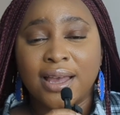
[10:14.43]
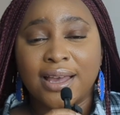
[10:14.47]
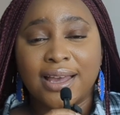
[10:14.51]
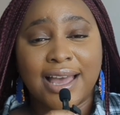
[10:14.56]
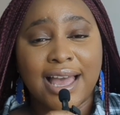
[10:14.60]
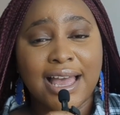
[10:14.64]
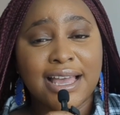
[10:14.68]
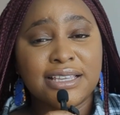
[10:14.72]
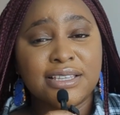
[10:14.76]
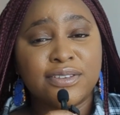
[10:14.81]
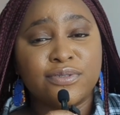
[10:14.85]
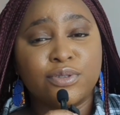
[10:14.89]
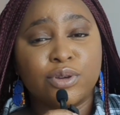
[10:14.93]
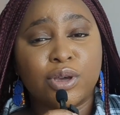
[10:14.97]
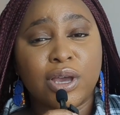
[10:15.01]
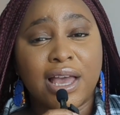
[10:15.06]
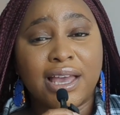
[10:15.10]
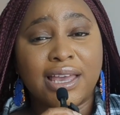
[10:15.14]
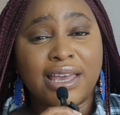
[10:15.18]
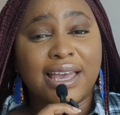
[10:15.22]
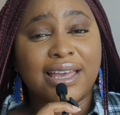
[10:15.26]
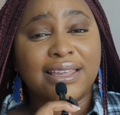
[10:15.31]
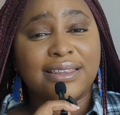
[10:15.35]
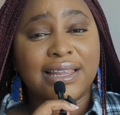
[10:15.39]
Guys, if you
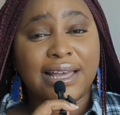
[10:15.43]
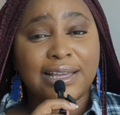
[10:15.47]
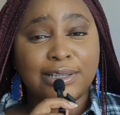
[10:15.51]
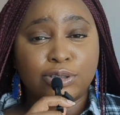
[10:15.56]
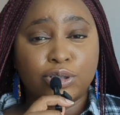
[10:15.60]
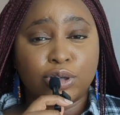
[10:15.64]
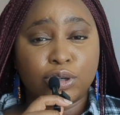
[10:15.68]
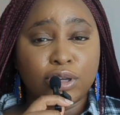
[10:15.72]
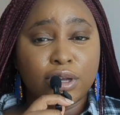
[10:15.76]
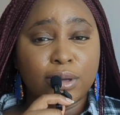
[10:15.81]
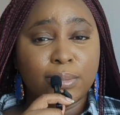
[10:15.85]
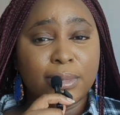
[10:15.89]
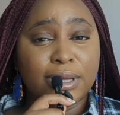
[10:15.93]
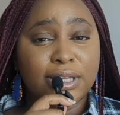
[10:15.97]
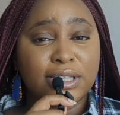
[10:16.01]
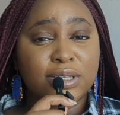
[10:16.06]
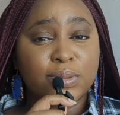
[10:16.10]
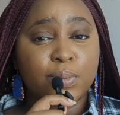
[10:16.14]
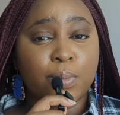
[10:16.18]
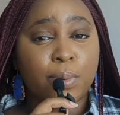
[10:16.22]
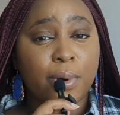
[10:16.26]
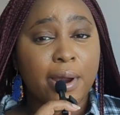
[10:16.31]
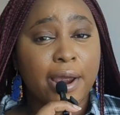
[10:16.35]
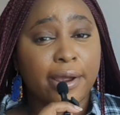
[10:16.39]
can get that
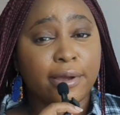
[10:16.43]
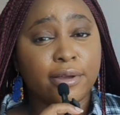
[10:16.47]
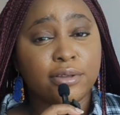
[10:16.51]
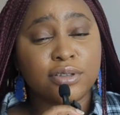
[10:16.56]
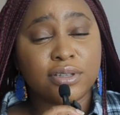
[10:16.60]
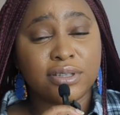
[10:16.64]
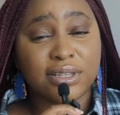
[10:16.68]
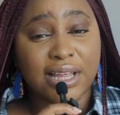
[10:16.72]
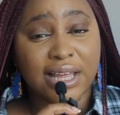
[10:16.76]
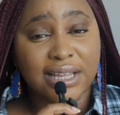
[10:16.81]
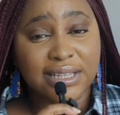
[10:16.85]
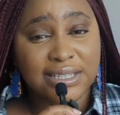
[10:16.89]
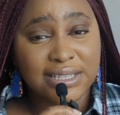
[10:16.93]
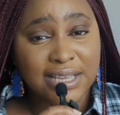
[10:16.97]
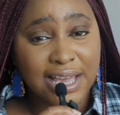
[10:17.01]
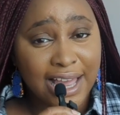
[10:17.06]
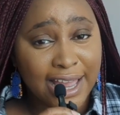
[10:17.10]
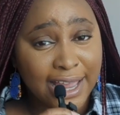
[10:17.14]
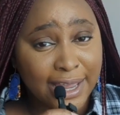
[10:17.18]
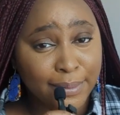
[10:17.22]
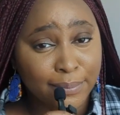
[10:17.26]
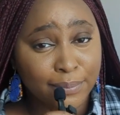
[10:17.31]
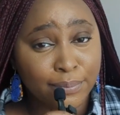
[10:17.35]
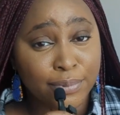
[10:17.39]
document prior to that
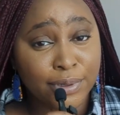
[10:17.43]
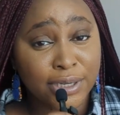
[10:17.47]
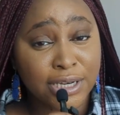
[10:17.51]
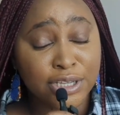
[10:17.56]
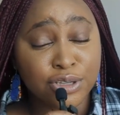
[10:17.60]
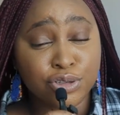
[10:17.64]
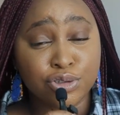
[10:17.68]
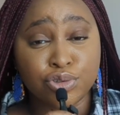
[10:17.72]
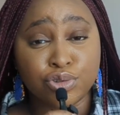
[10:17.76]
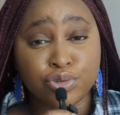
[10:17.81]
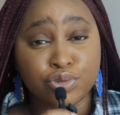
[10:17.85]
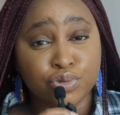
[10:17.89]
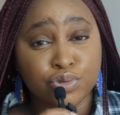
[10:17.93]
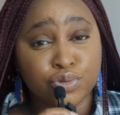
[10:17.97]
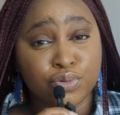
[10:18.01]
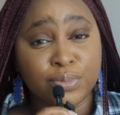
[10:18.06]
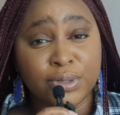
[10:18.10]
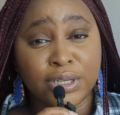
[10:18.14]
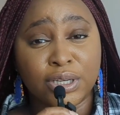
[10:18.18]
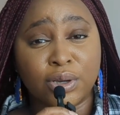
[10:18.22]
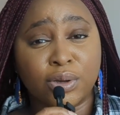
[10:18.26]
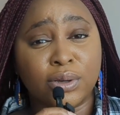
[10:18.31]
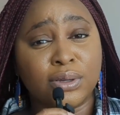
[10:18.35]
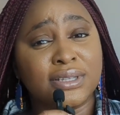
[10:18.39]
time, please do,
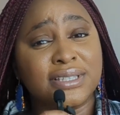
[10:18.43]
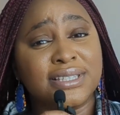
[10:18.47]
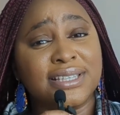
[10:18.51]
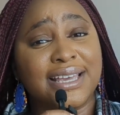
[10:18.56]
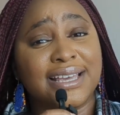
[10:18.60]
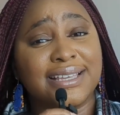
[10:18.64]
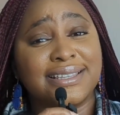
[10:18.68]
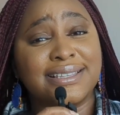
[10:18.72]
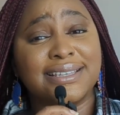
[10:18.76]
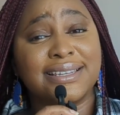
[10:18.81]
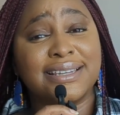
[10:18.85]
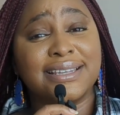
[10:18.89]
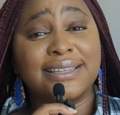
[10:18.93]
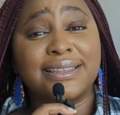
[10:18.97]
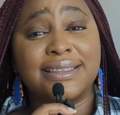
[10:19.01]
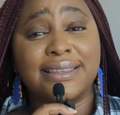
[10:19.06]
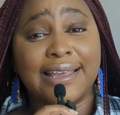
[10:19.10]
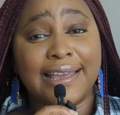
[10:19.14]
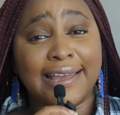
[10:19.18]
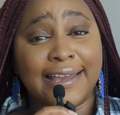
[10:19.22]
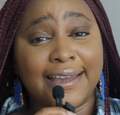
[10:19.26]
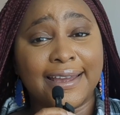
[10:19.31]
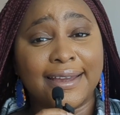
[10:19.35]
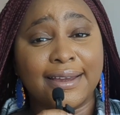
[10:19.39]
because getting it
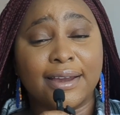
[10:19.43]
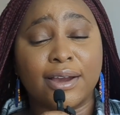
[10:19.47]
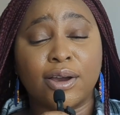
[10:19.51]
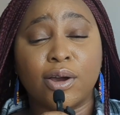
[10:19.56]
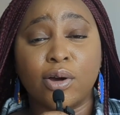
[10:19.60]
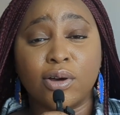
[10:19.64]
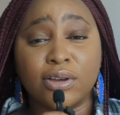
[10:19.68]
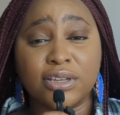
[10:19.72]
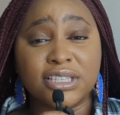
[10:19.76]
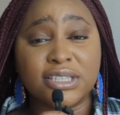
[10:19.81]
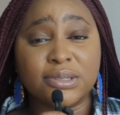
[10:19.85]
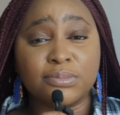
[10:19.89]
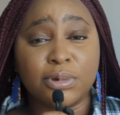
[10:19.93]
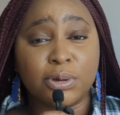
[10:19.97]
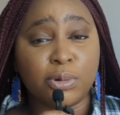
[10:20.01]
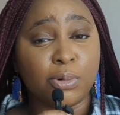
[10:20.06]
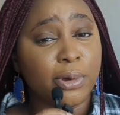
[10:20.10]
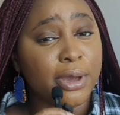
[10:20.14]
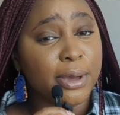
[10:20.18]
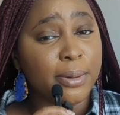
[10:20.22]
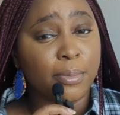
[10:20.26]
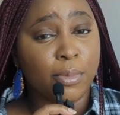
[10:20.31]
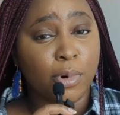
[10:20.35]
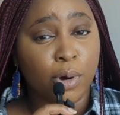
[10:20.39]
there cost me
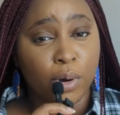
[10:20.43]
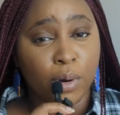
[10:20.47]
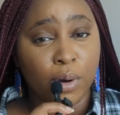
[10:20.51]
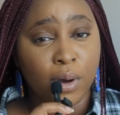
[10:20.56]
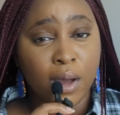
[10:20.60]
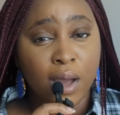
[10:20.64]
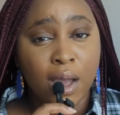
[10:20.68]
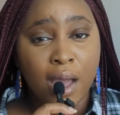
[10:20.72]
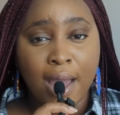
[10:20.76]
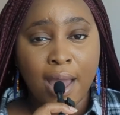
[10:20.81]
way more.